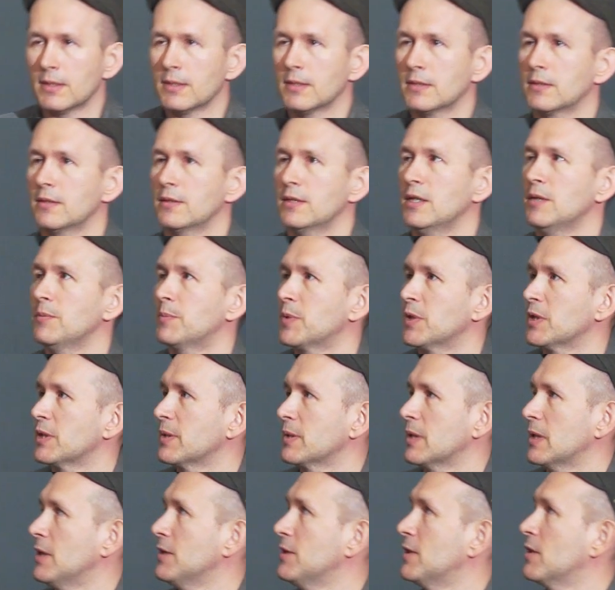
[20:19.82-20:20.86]
So the
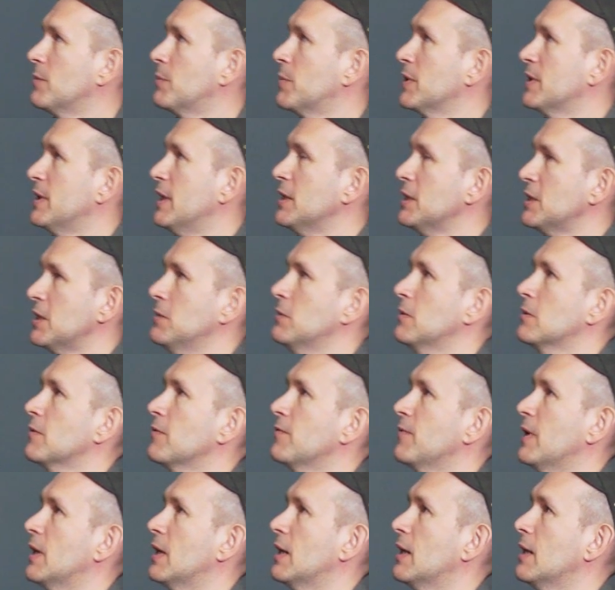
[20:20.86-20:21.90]
interpretation
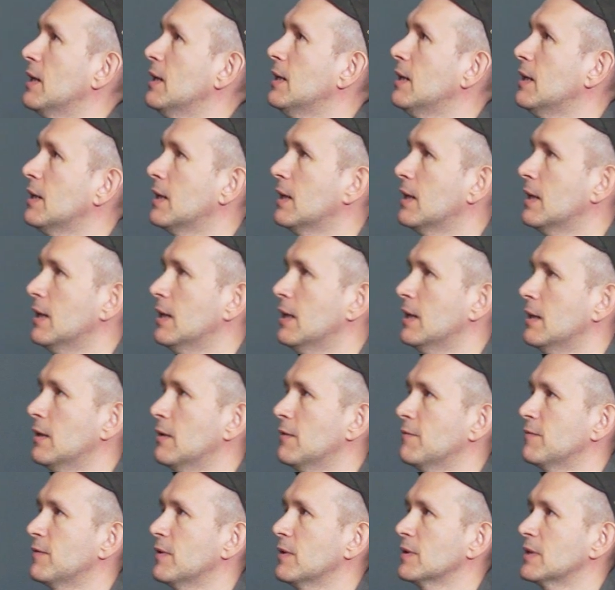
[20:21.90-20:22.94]
of
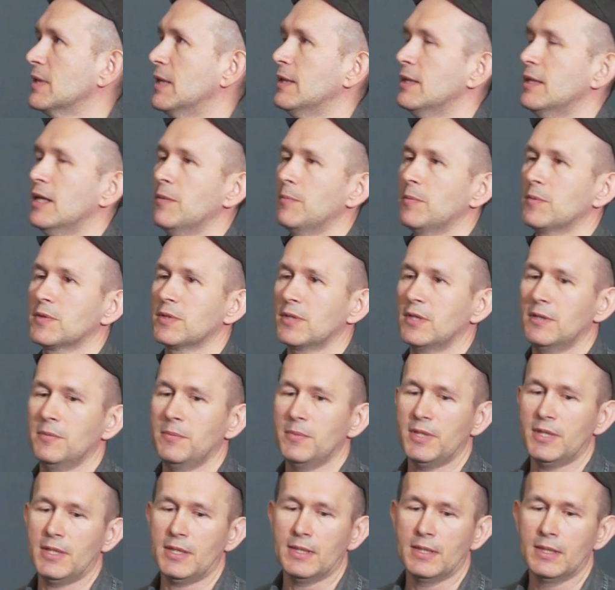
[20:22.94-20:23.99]
those n tuples can
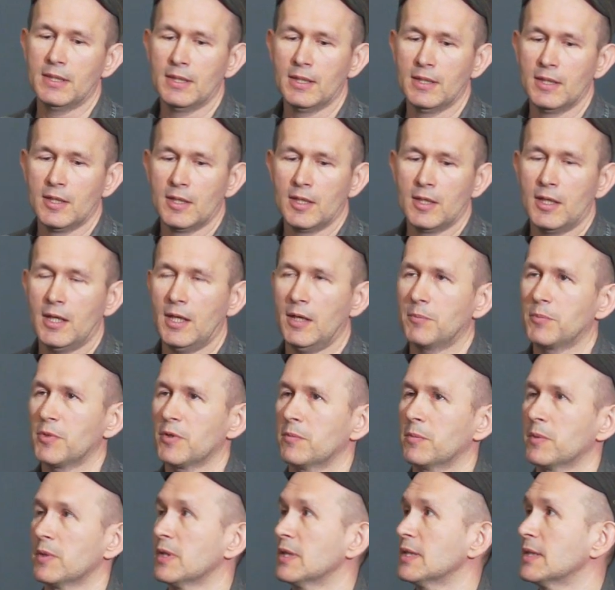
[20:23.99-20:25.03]
be
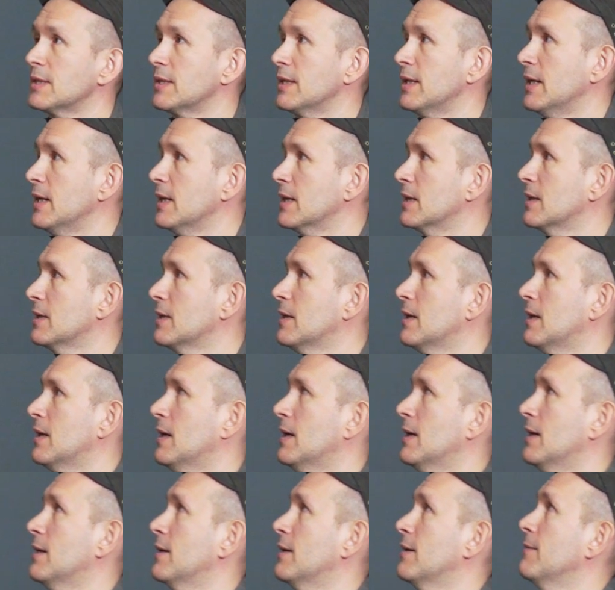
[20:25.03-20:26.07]
probabilistic
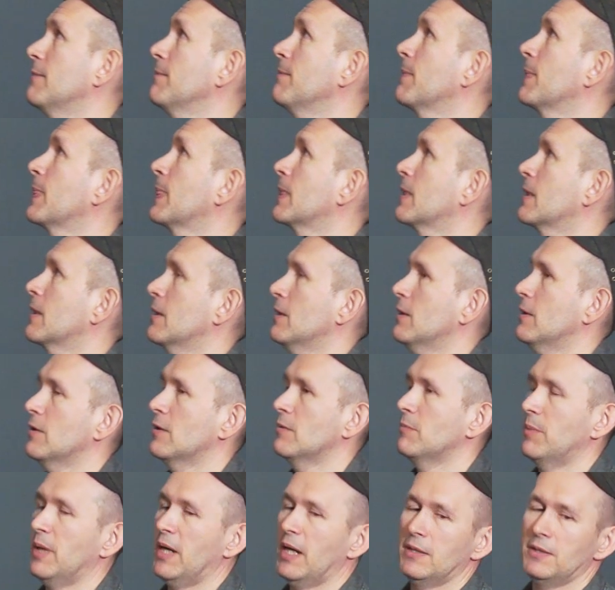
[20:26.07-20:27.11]

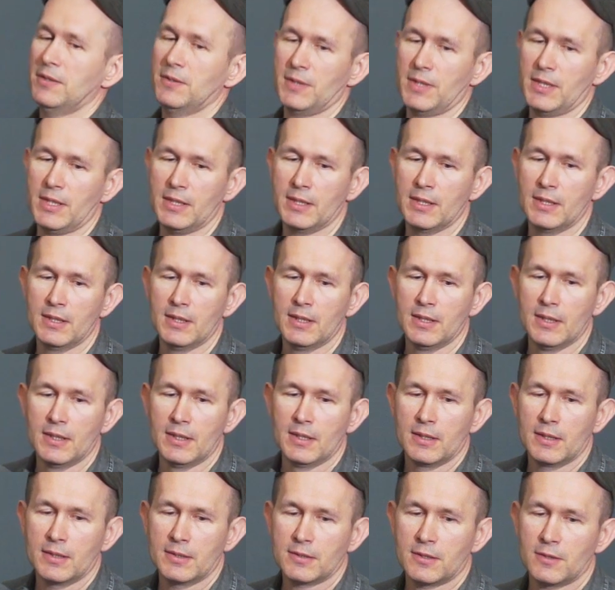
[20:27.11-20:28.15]
or binary.
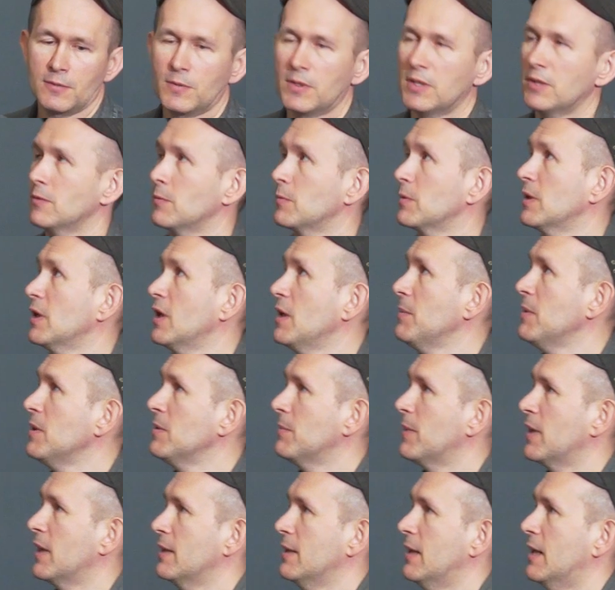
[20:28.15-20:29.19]
So what I
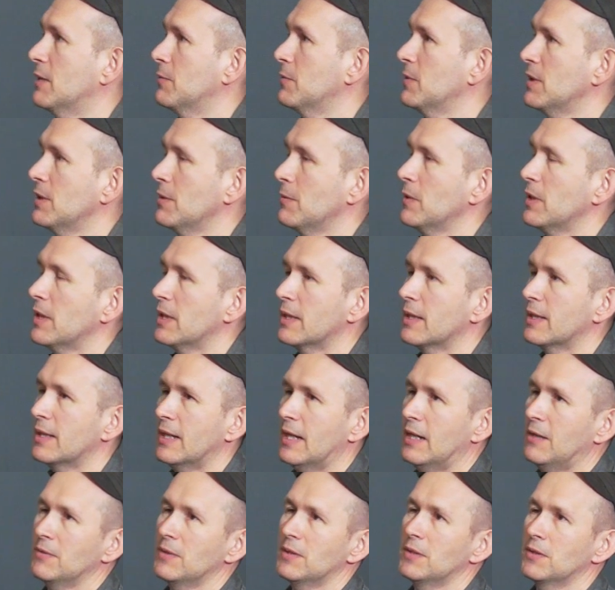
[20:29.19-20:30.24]
mean by that, we can
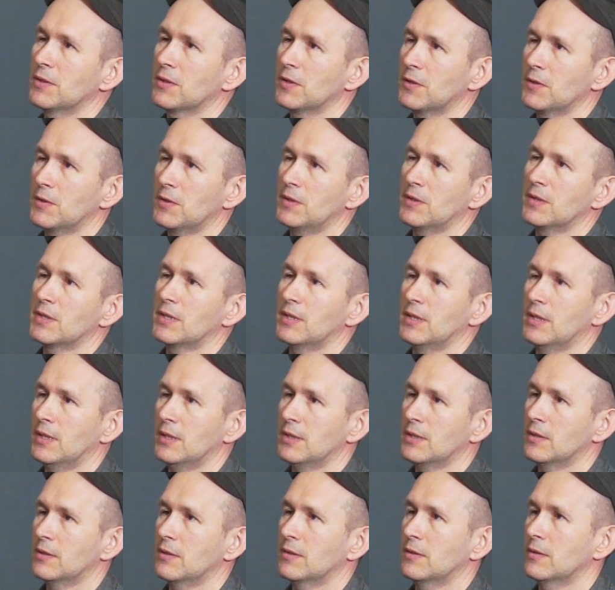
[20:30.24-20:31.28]
count the
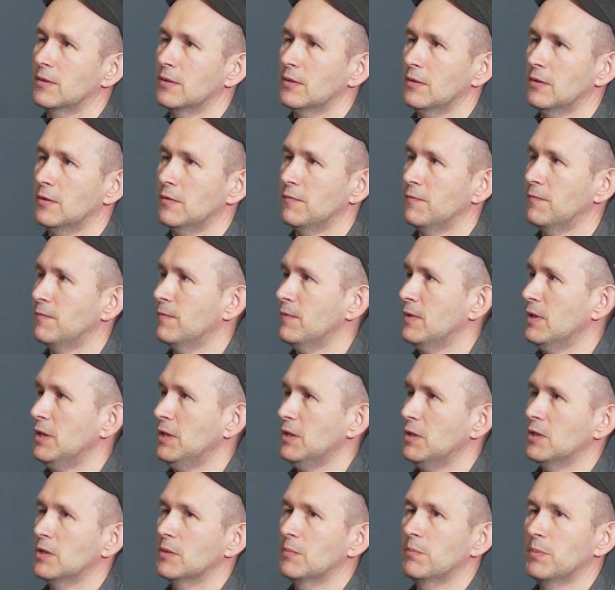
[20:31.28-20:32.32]
occurrences of
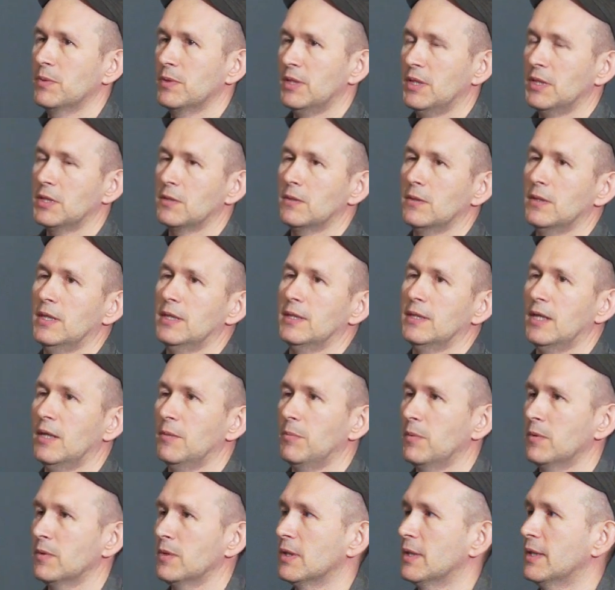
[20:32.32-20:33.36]
each potential n
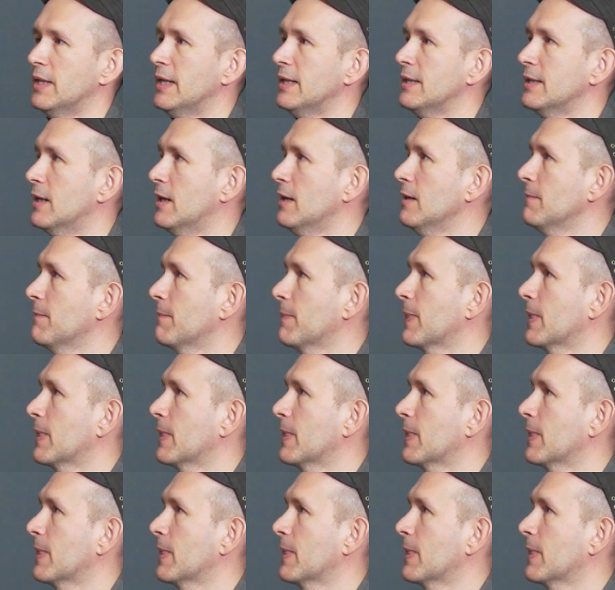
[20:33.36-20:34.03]
tuple in data,